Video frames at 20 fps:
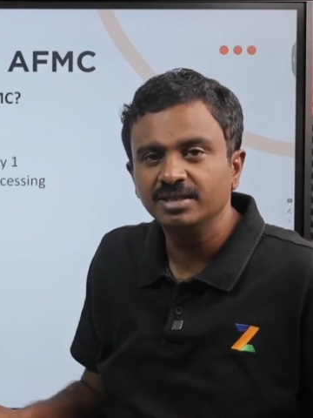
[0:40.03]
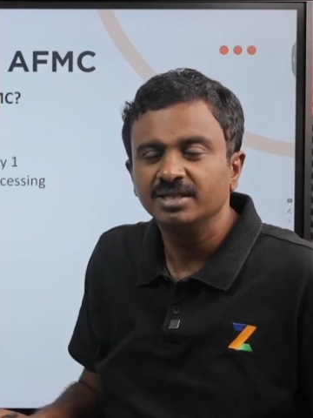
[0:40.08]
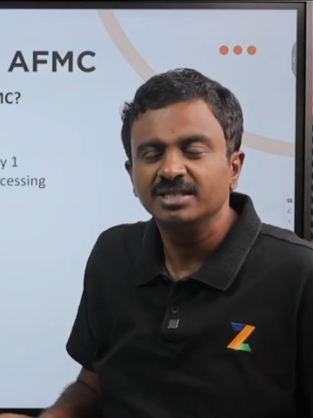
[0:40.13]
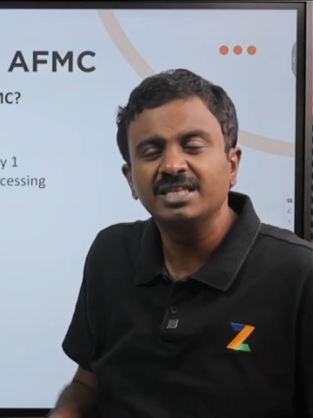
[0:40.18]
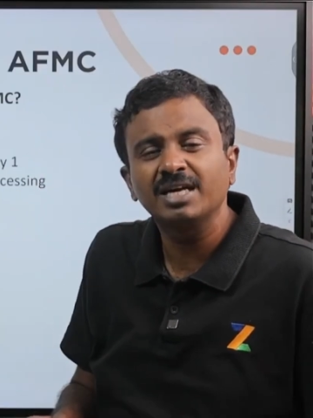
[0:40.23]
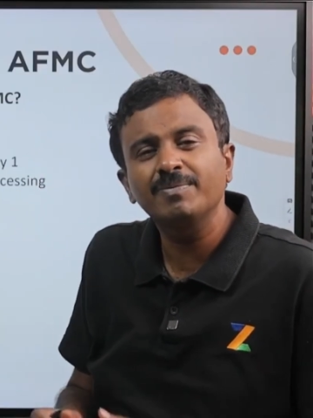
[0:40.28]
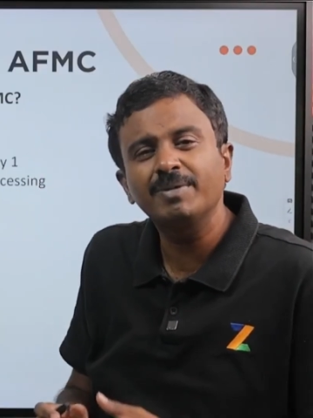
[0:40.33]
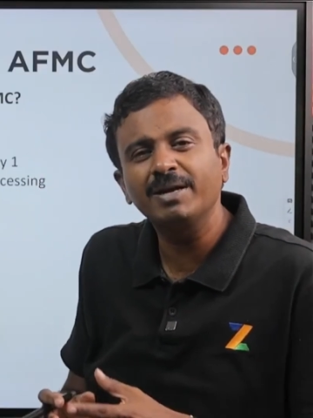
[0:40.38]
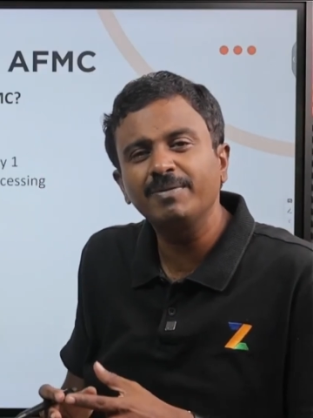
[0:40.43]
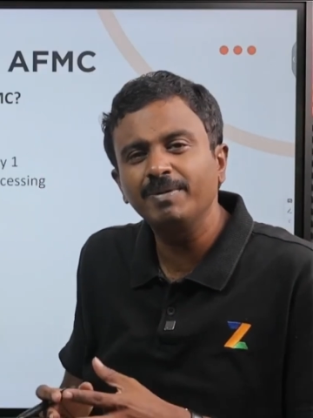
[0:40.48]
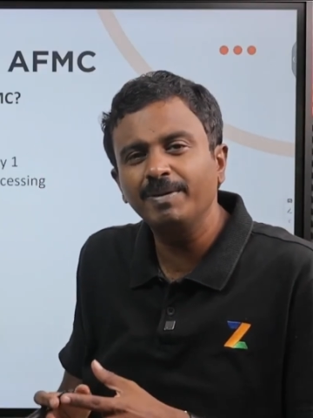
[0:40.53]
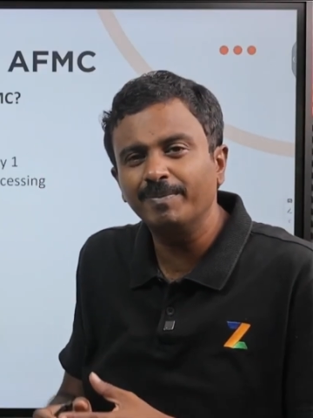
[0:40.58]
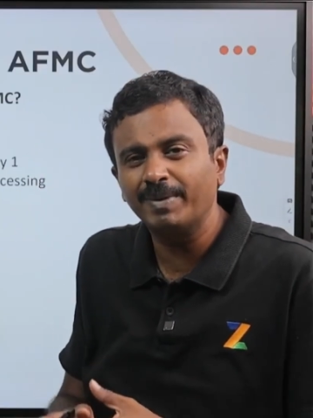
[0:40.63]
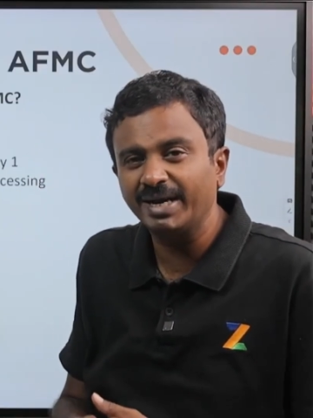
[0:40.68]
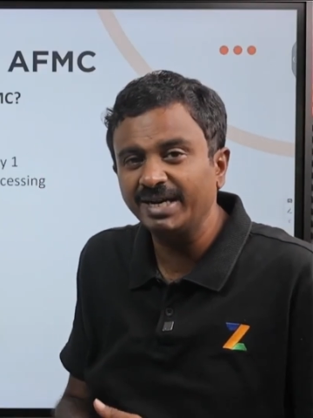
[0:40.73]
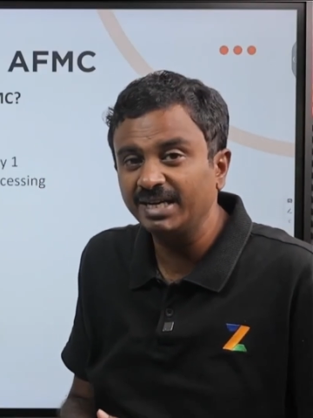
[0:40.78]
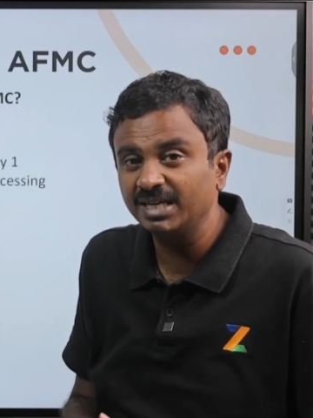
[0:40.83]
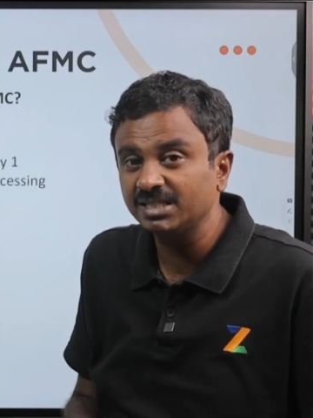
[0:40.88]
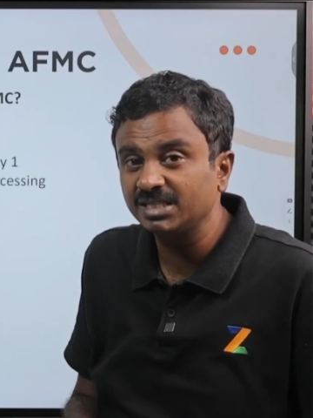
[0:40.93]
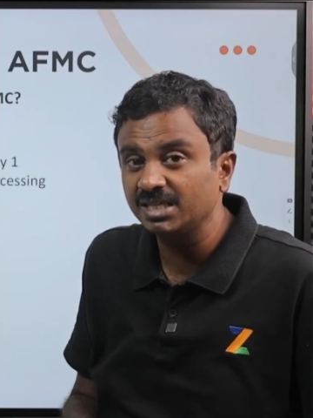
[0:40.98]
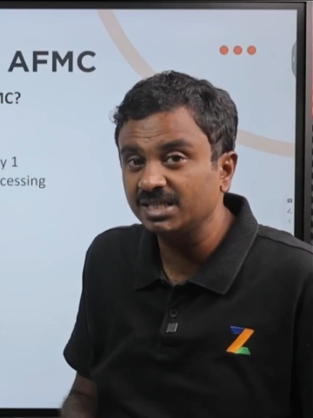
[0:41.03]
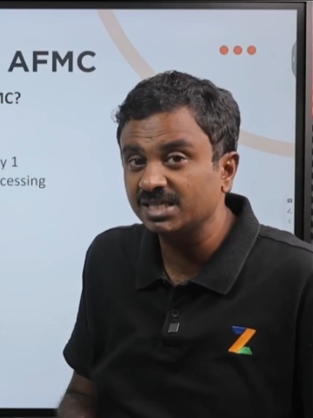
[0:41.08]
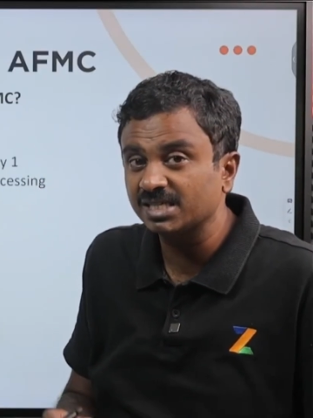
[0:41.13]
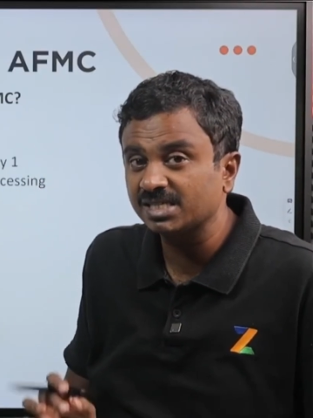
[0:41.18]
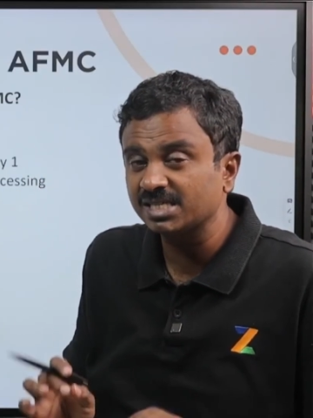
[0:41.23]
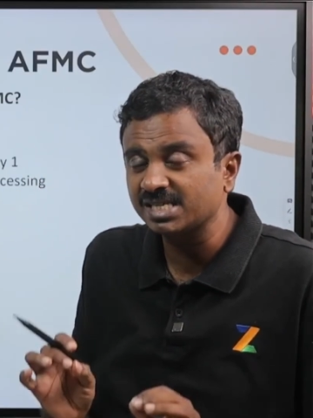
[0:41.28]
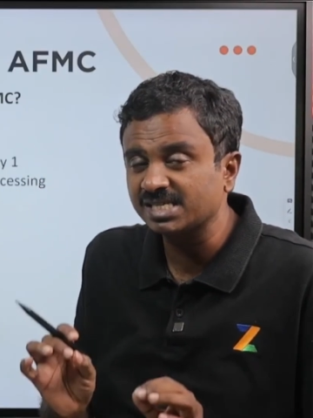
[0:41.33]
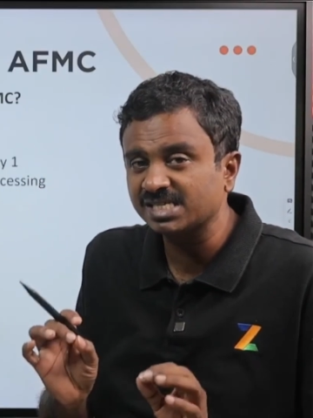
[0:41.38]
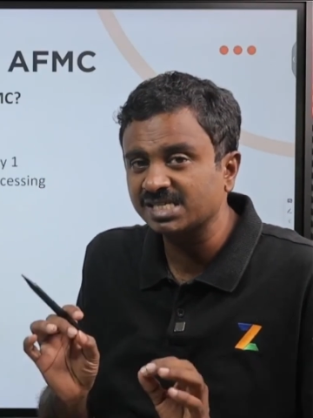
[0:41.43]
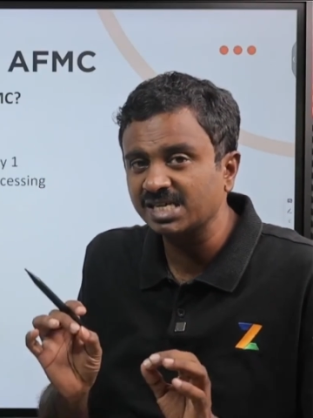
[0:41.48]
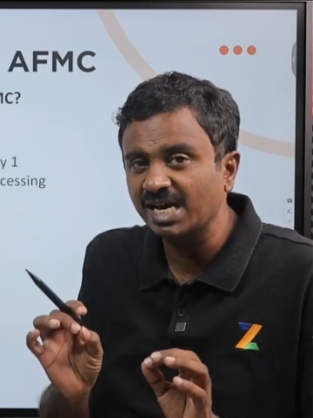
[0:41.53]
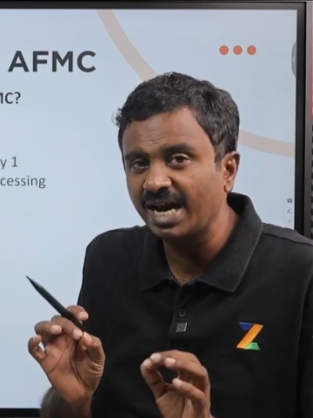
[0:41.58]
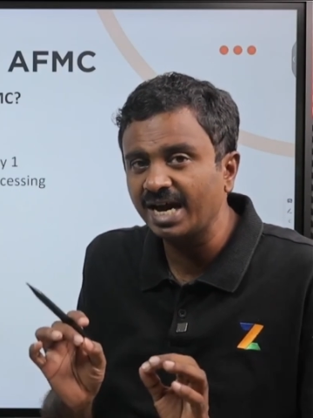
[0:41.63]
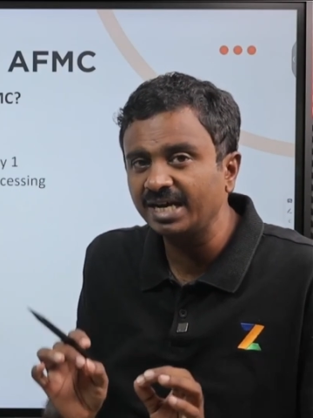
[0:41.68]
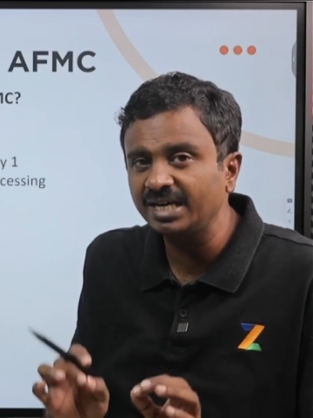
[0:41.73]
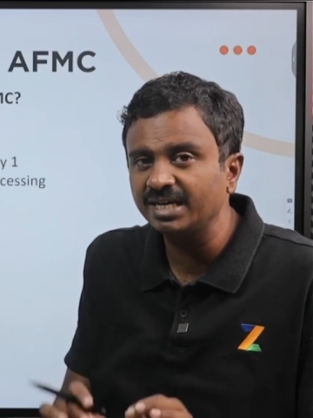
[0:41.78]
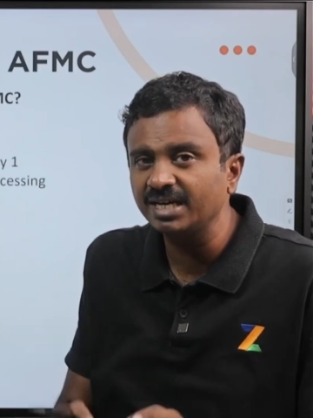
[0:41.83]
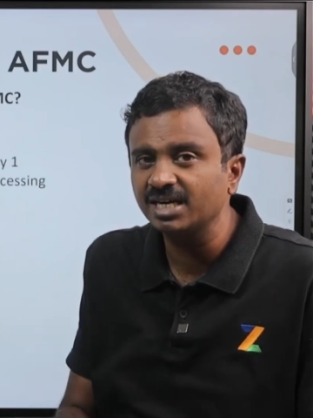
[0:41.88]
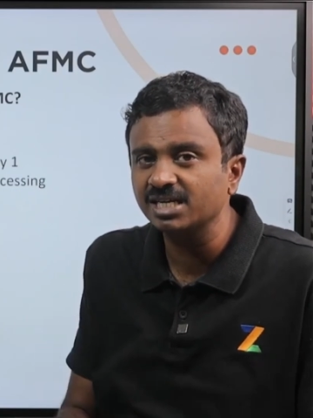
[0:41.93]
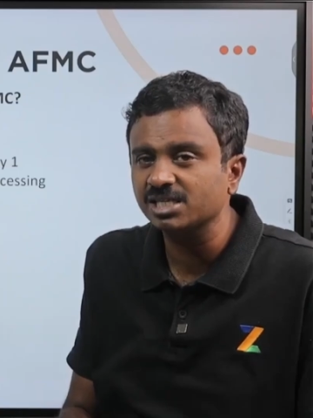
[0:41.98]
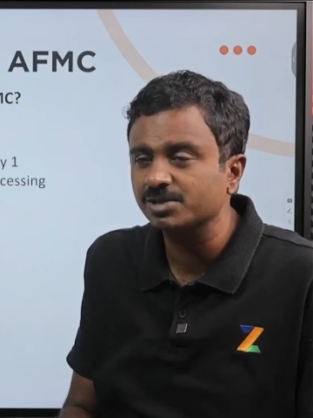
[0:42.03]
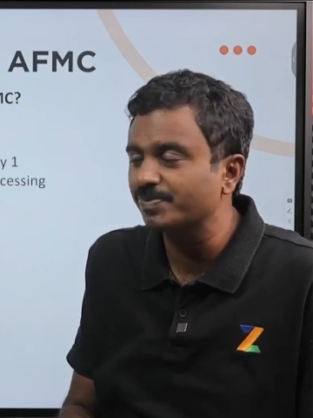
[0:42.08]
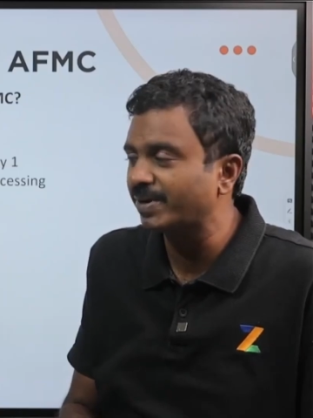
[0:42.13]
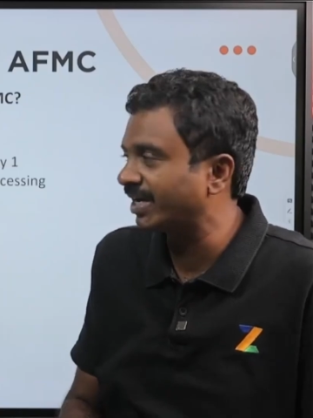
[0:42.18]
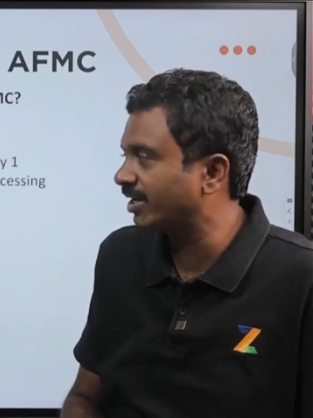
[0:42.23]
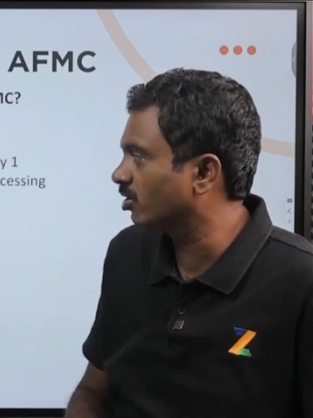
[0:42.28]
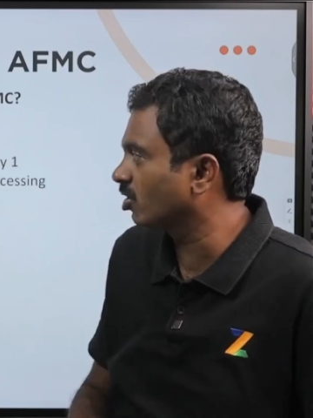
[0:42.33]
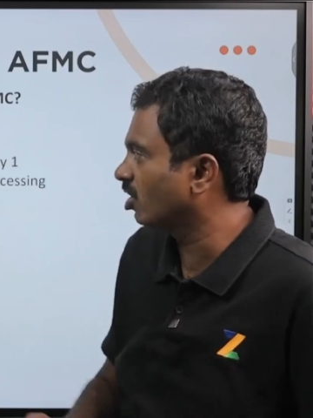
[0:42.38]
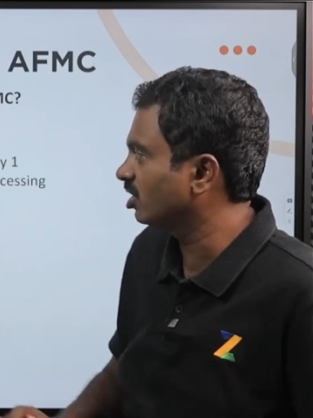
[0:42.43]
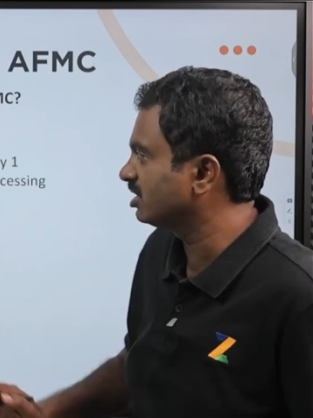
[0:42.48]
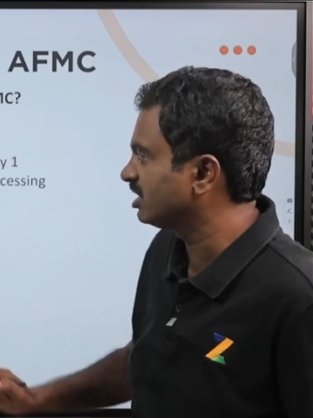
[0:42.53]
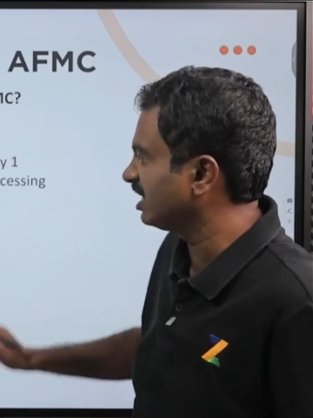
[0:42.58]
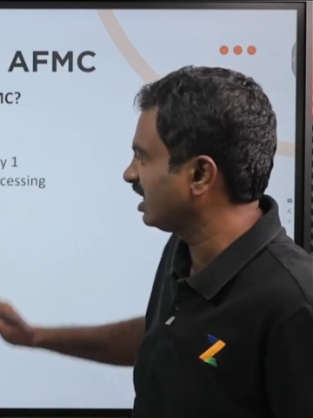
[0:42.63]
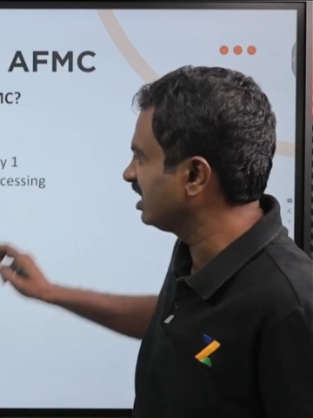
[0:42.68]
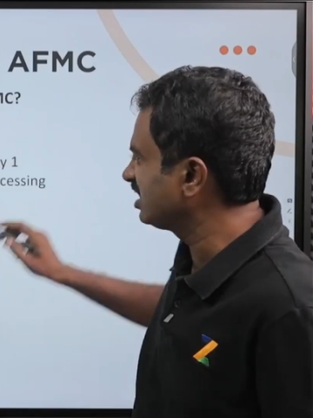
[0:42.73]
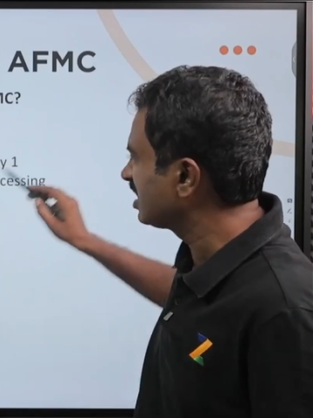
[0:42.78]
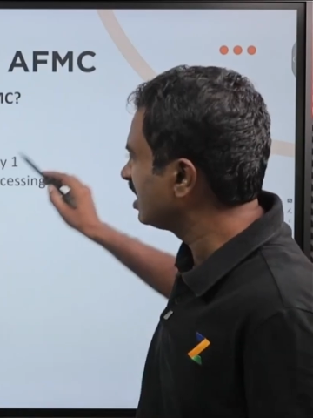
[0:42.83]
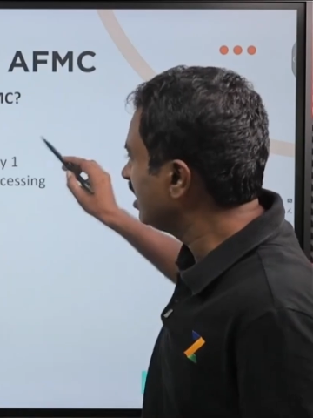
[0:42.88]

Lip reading: There might be minor changes. The standards might not change,